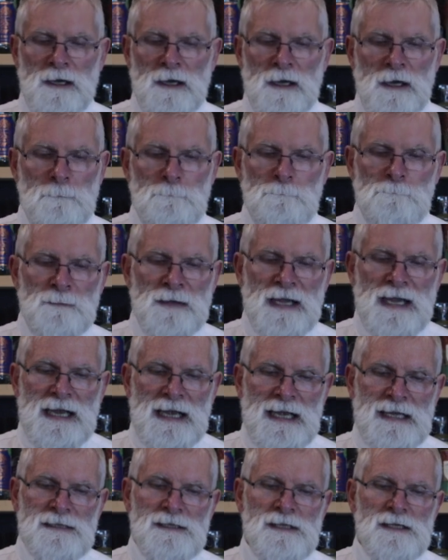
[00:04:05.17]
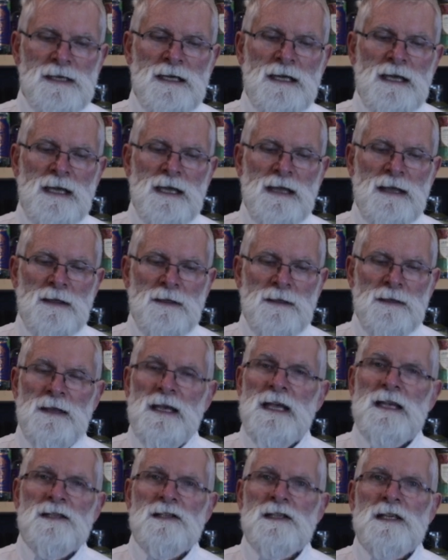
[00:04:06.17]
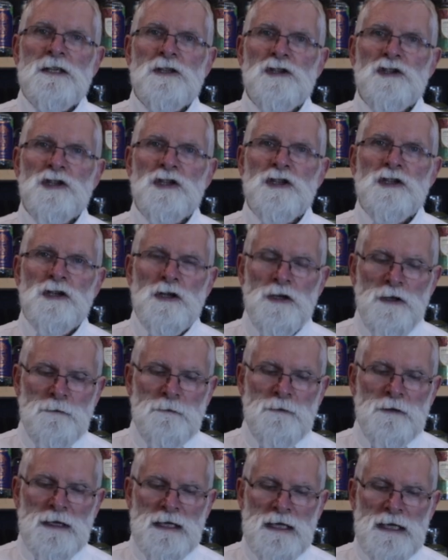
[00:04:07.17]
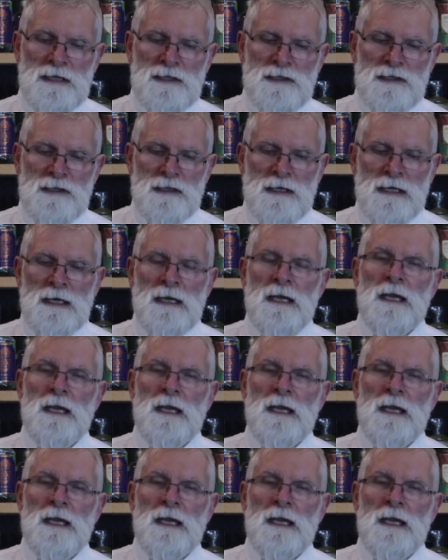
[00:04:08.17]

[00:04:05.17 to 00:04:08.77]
Um, and their signature serve for this